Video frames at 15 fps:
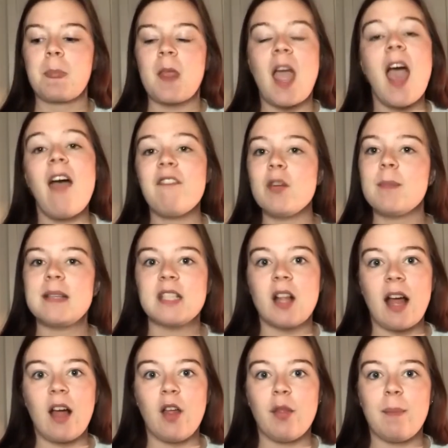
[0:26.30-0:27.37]
heavy mental
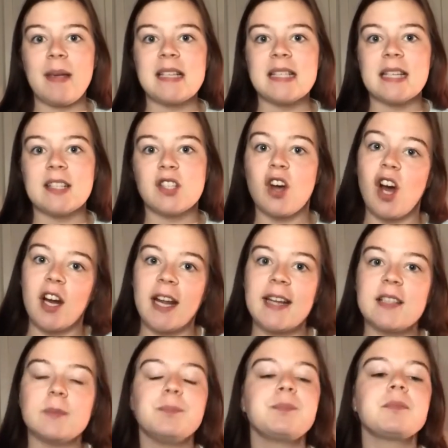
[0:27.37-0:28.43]
health basis on
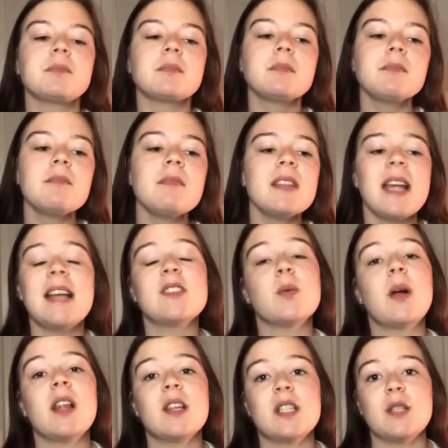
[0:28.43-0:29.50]
it, as
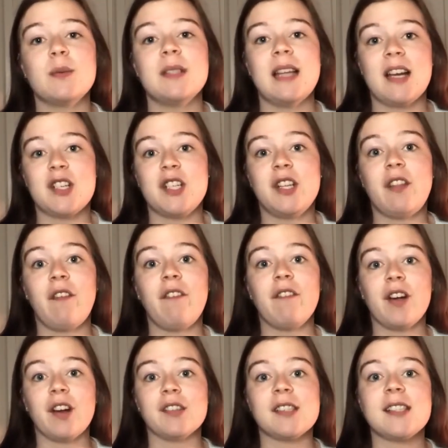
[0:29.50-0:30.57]
well as it was actually the
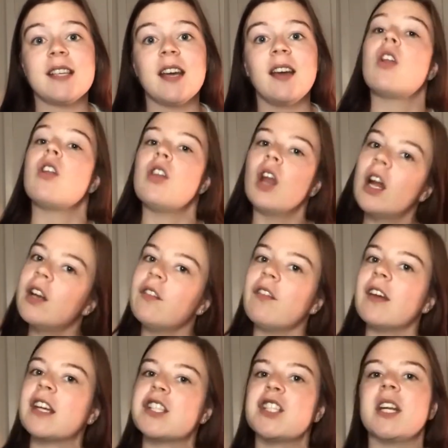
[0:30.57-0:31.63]
first
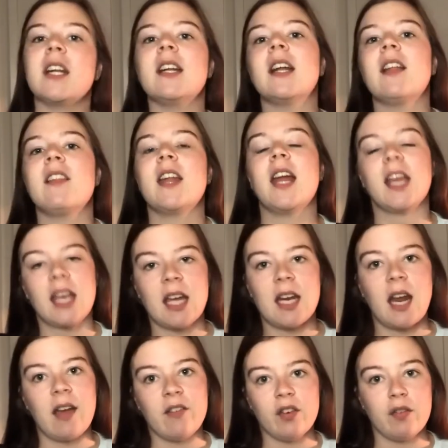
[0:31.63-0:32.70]
nonfiction that I
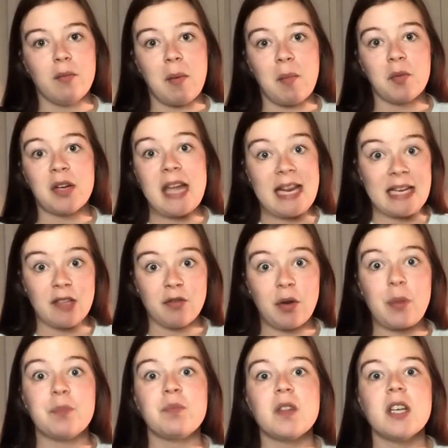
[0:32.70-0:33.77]
can ever remember getting
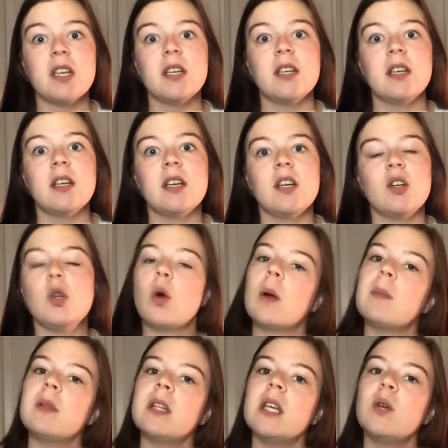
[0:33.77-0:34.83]
through.
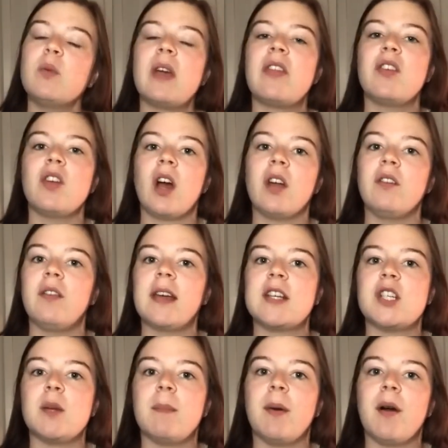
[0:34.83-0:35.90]
Normally with
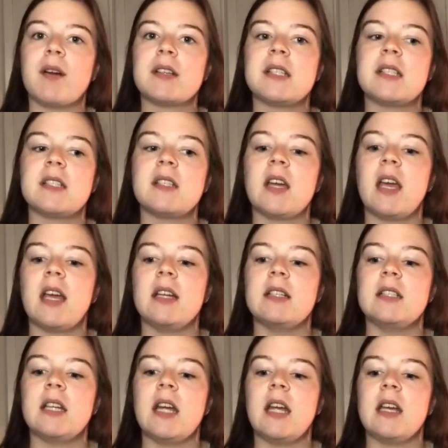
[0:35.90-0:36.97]
nonfiction books,
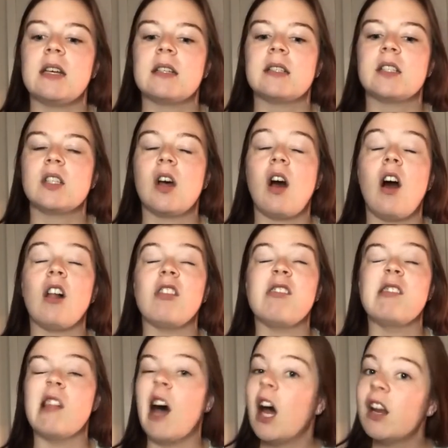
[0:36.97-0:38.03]
it takes a
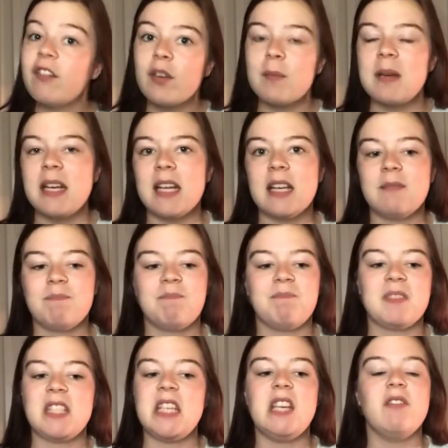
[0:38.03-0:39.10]
lot for me to
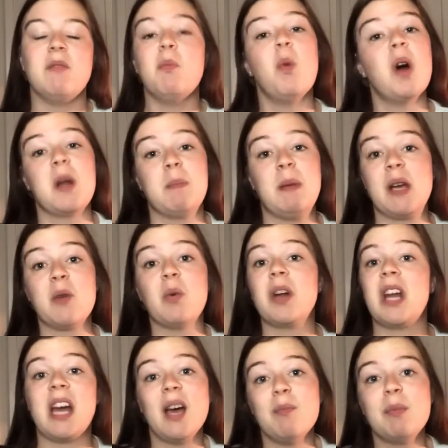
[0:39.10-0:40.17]
even want to pick
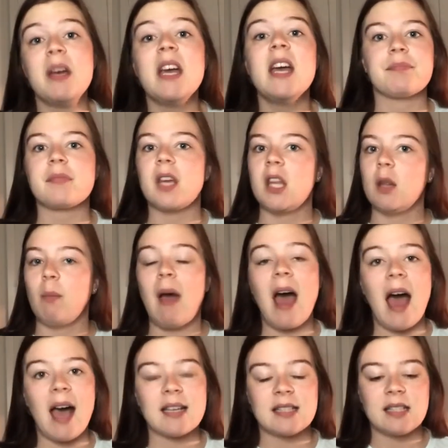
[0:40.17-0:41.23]
one up. In the
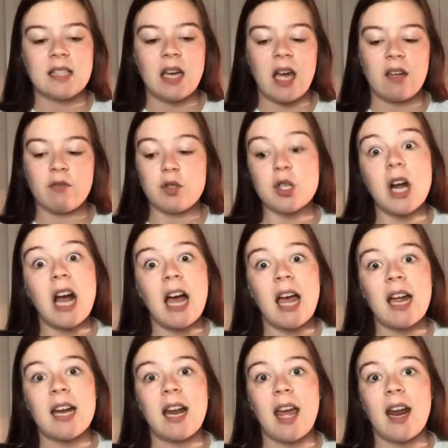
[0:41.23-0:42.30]
past, I've
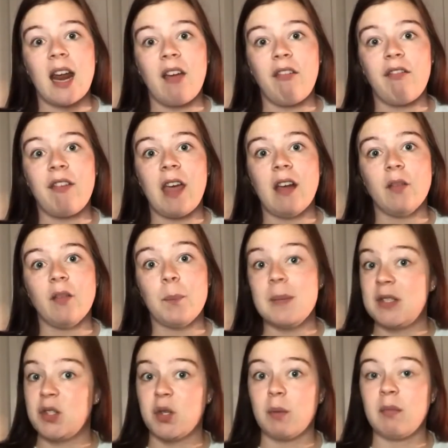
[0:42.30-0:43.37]
tried and I've failed
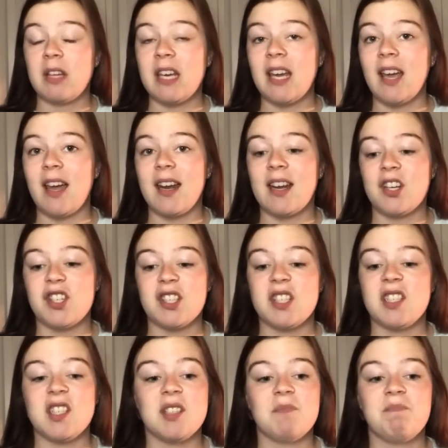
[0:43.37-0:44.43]
miserably, and I
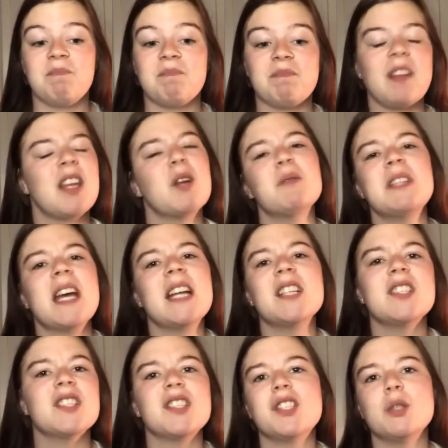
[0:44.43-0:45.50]
don't
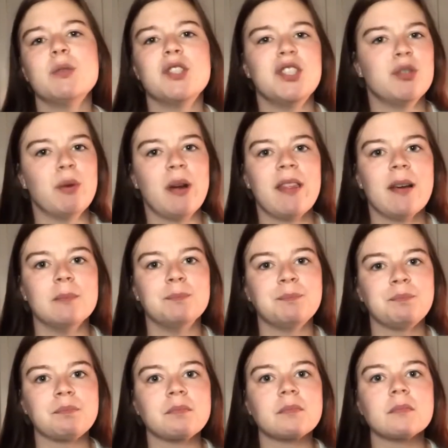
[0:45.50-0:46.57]
tend to enjoy them.
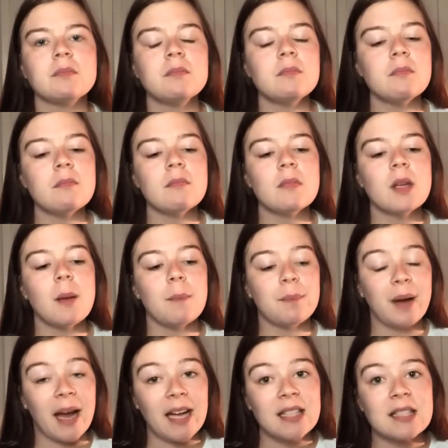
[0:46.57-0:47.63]

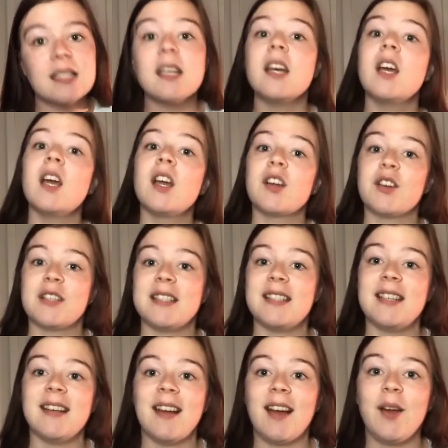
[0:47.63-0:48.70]
But
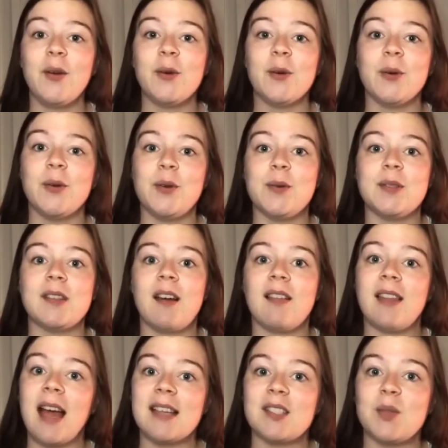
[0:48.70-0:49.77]
Christina, who you saw
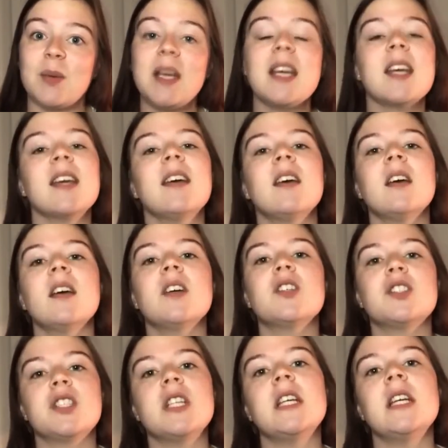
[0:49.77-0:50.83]
last week,
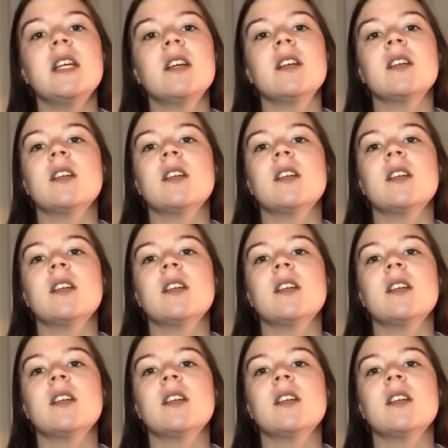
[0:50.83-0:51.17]
she